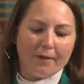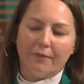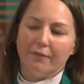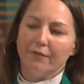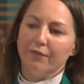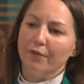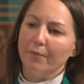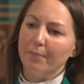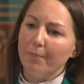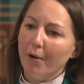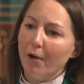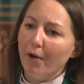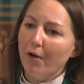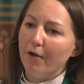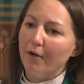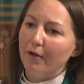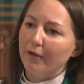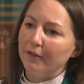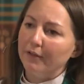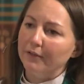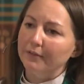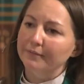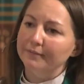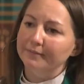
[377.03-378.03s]
For
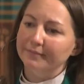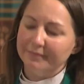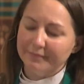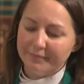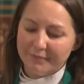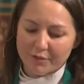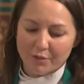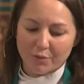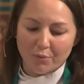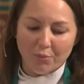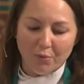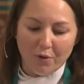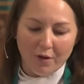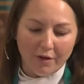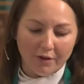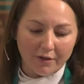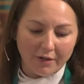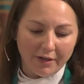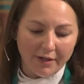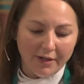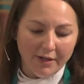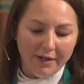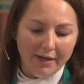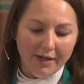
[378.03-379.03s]
Paul, to
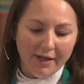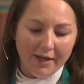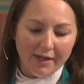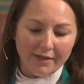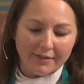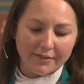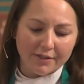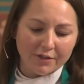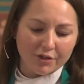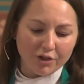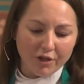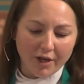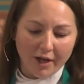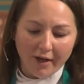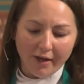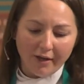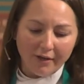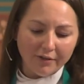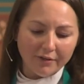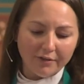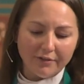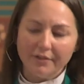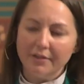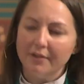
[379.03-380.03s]
walk as a
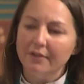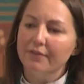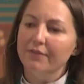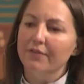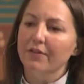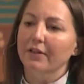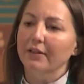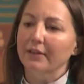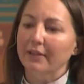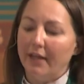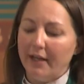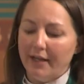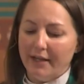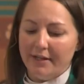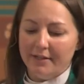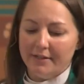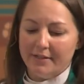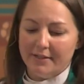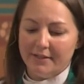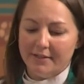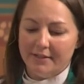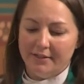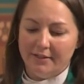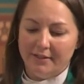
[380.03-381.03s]
child of the
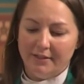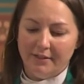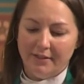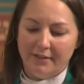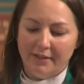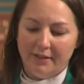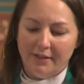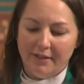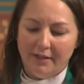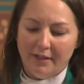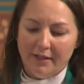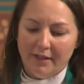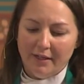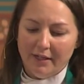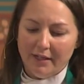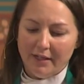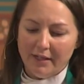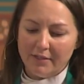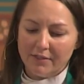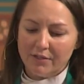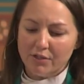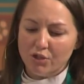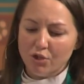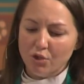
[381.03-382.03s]
light
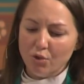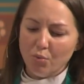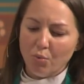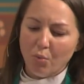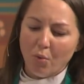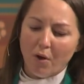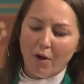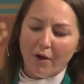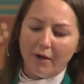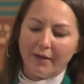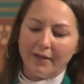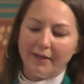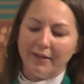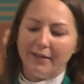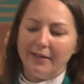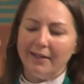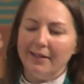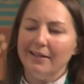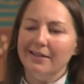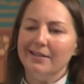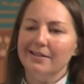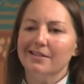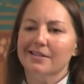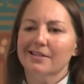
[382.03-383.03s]
is to walk
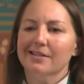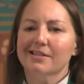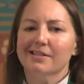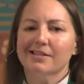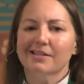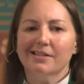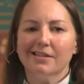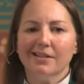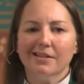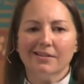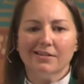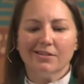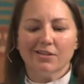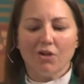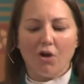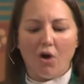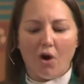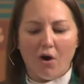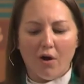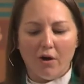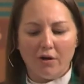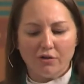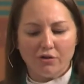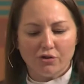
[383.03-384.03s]
in distinct
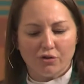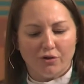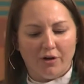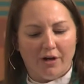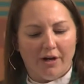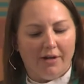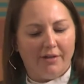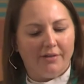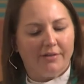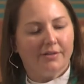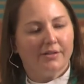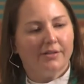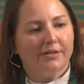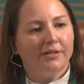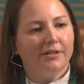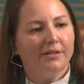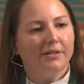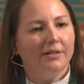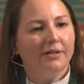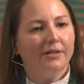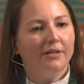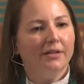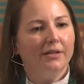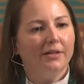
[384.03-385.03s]
contrast
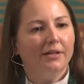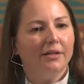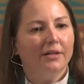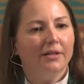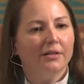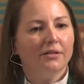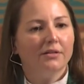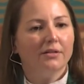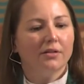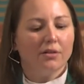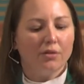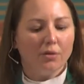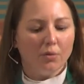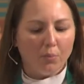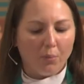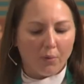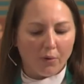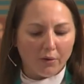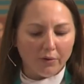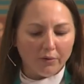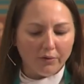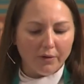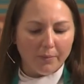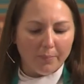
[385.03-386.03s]
to the
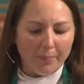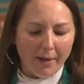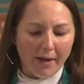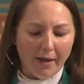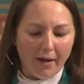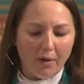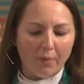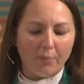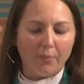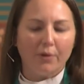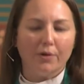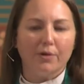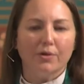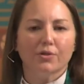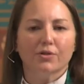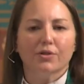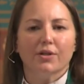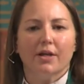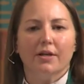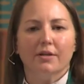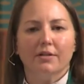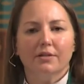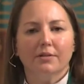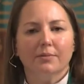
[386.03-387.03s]
worldly powers
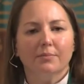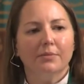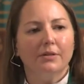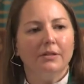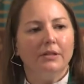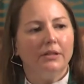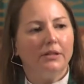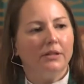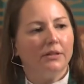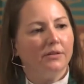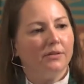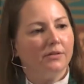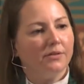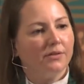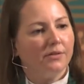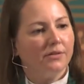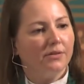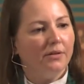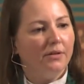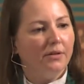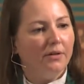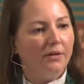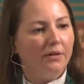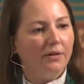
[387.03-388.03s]
and dominions
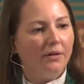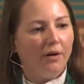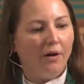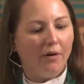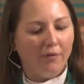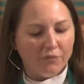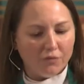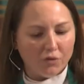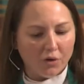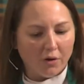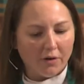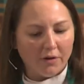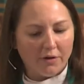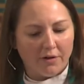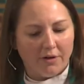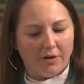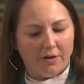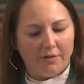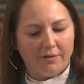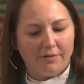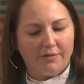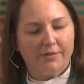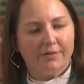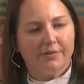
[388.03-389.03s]
of
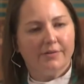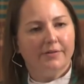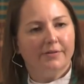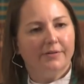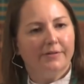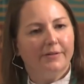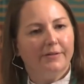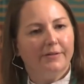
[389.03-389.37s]
darkness,